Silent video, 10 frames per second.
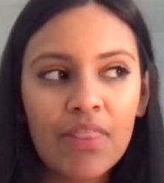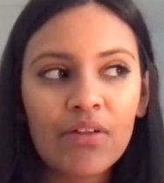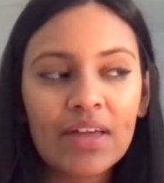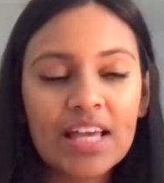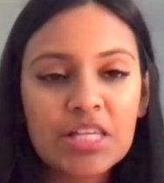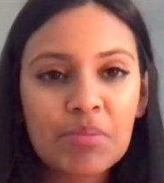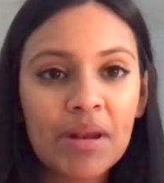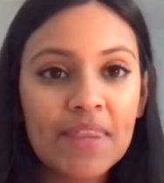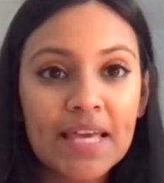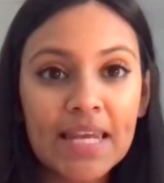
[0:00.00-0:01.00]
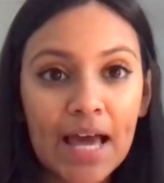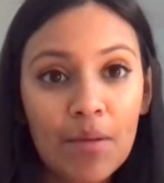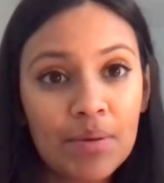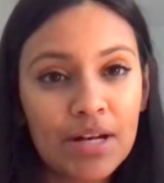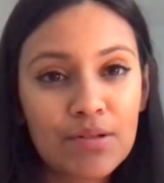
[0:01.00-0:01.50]
They're like, yes, but anything can
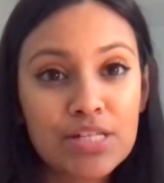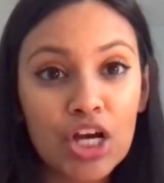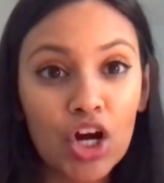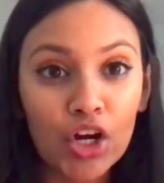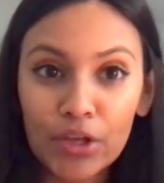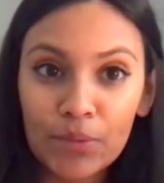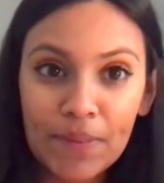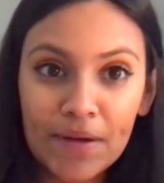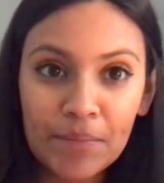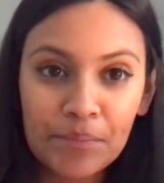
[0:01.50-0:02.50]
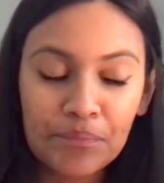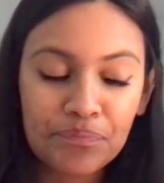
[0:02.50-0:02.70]
happen. And I was, like, arguing with them.